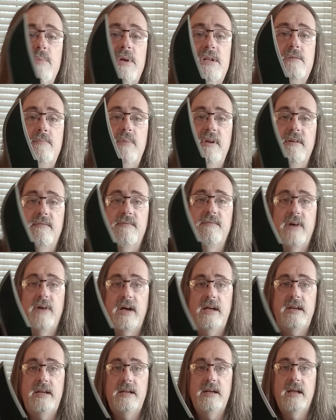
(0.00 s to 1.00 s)
be a
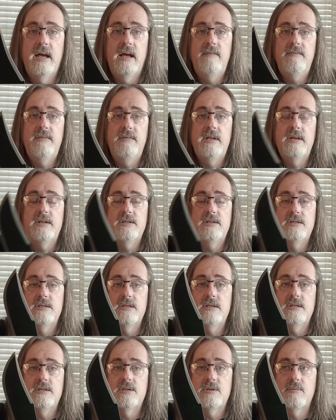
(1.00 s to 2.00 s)
fighting knife, it is
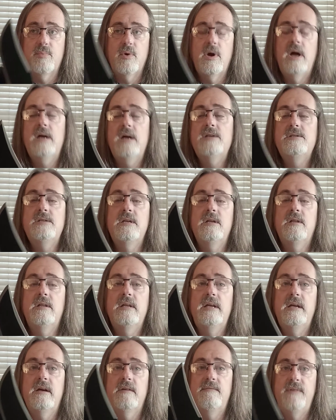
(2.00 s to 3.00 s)
surprisingly
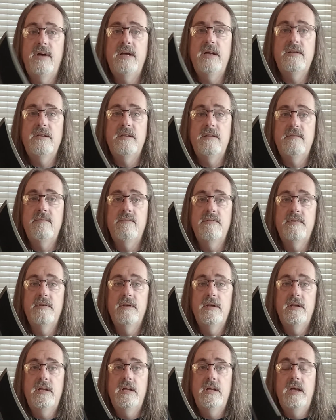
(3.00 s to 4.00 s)
effective
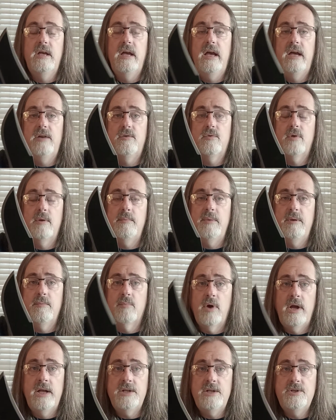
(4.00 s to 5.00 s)
at trimming
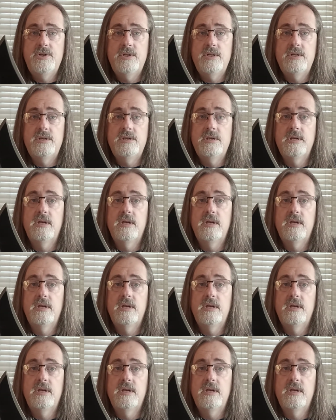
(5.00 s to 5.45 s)
branches,